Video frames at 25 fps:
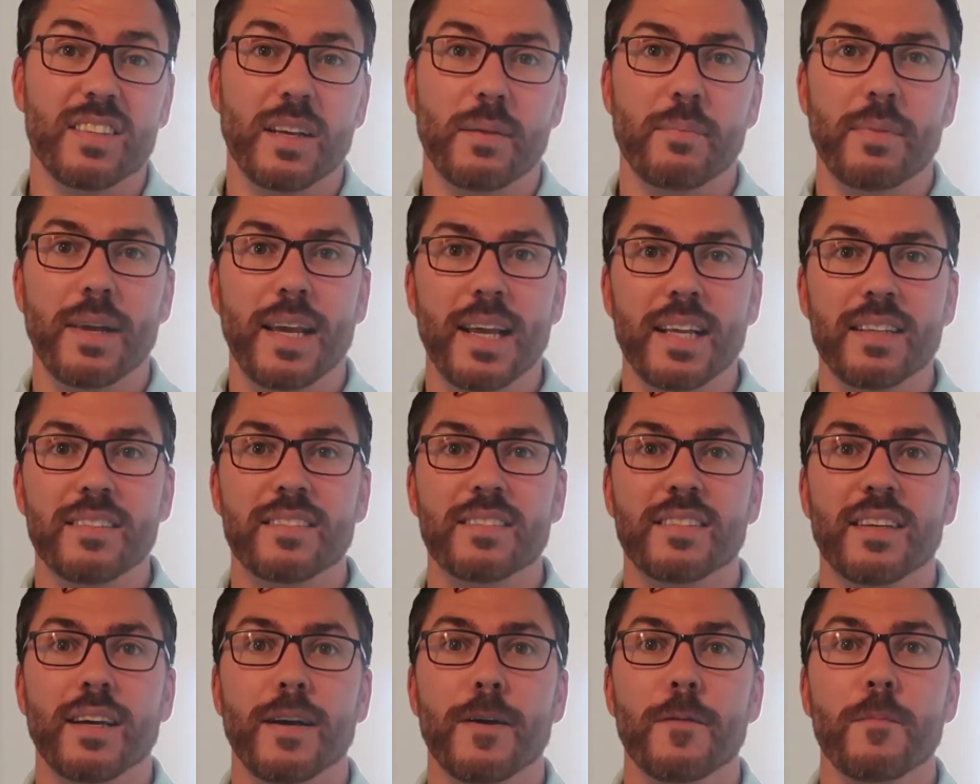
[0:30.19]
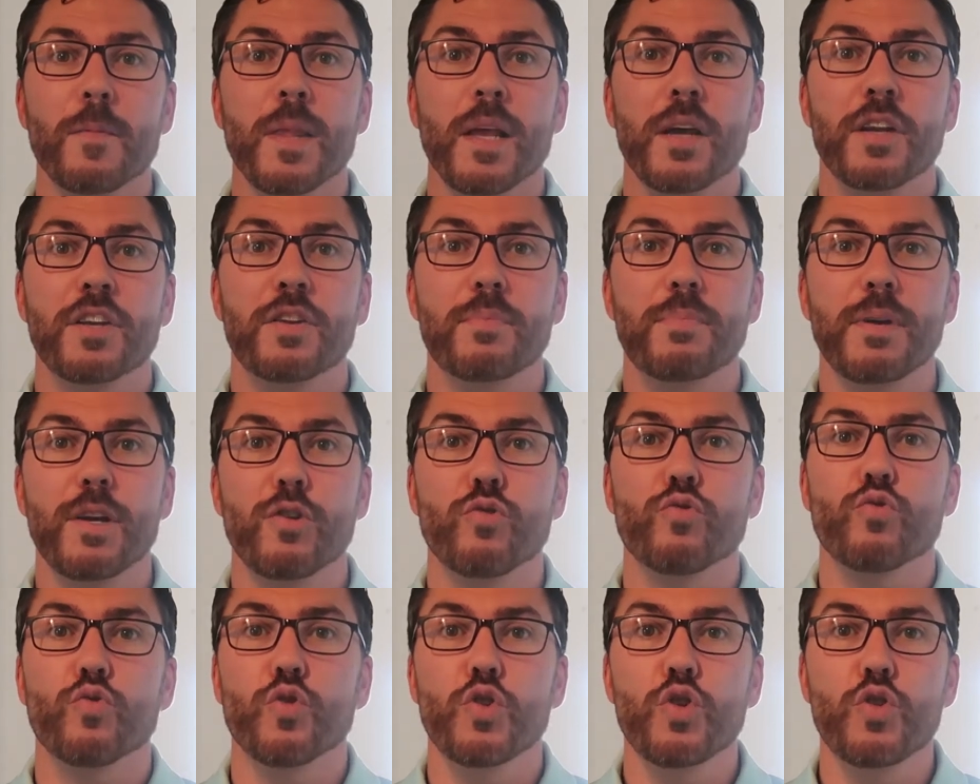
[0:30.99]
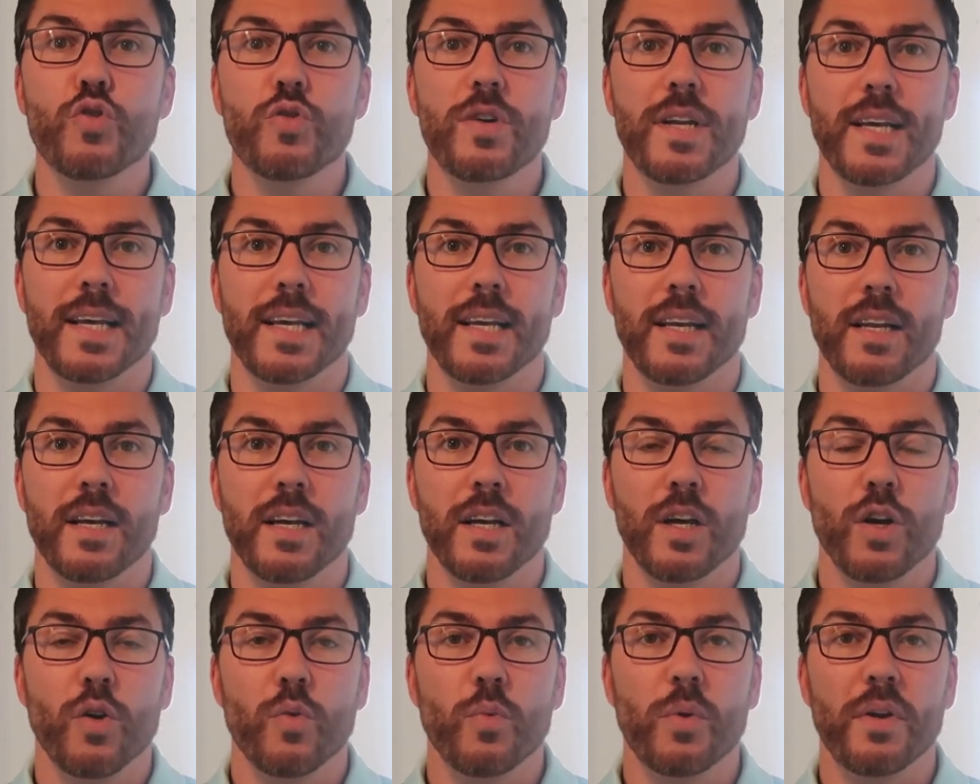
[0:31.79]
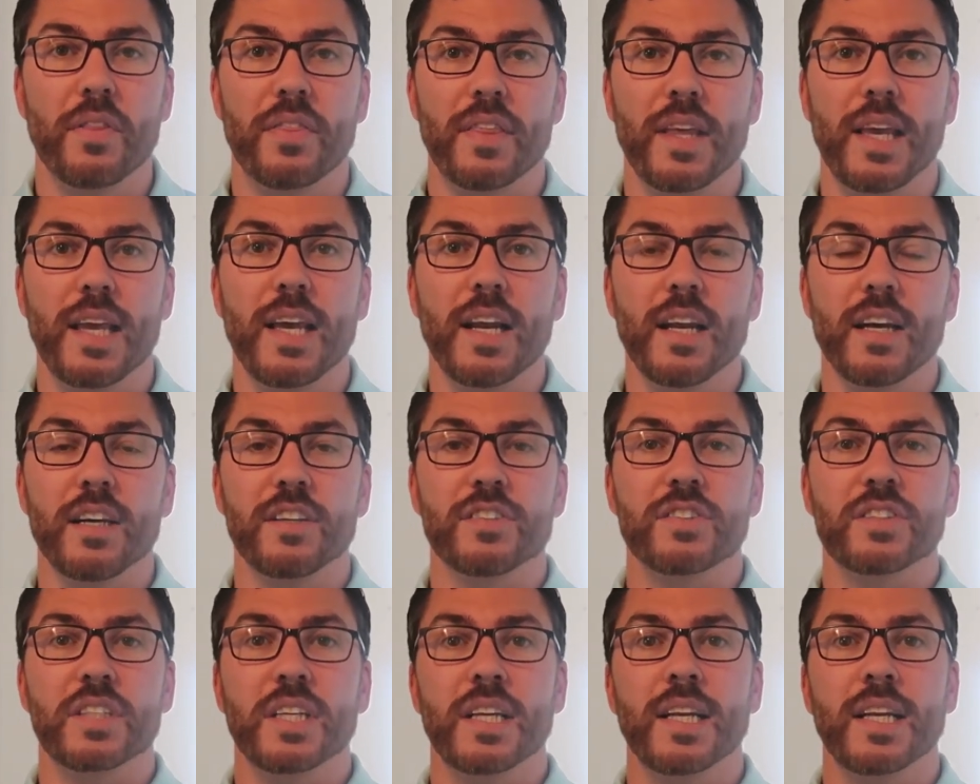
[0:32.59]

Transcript: It begins to be rooted within us.